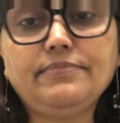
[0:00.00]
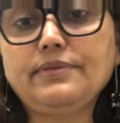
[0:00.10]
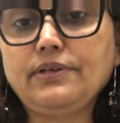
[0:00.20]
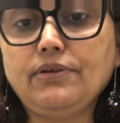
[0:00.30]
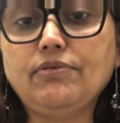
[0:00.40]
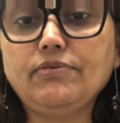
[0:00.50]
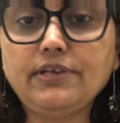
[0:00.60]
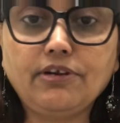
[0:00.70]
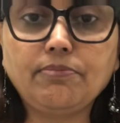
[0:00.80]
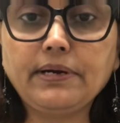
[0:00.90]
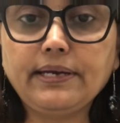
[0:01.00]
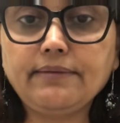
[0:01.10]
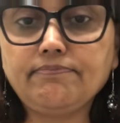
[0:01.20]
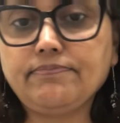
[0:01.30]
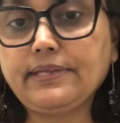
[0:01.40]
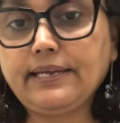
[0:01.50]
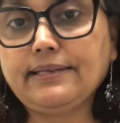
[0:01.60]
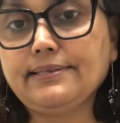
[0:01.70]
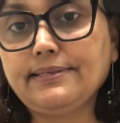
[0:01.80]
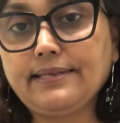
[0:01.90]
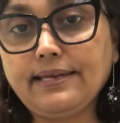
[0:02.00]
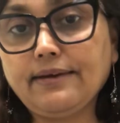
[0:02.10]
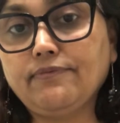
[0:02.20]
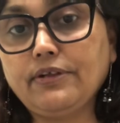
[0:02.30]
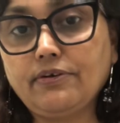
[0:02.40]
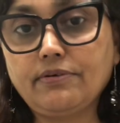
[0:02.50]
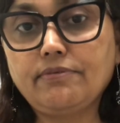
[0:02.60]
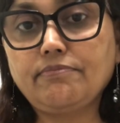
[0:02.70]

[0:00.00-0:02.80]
you know, nearby things, they have their